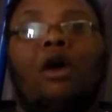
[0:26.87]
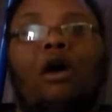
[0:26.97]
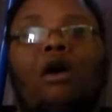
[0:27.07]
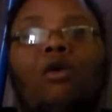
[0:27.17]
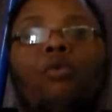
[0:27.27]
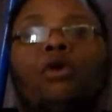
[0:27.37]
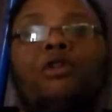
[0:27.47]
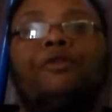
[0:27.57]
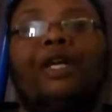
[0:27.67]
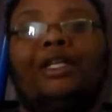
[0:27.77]

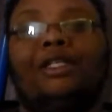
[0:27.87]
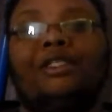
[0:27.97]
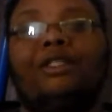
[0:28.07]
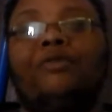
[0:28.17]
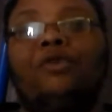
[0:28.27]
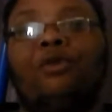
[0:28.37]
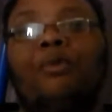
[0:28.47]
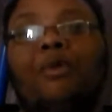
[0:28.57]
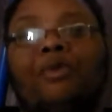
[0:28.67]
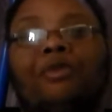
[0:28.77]
World's Finest, if you
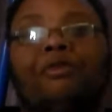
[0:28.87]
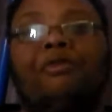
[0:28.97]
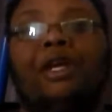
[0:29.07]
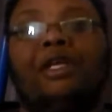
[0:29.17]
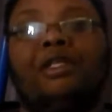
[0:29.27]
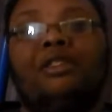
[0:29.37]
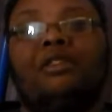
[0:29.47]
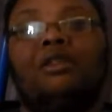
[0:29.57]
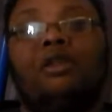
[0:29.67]
remember the phrase,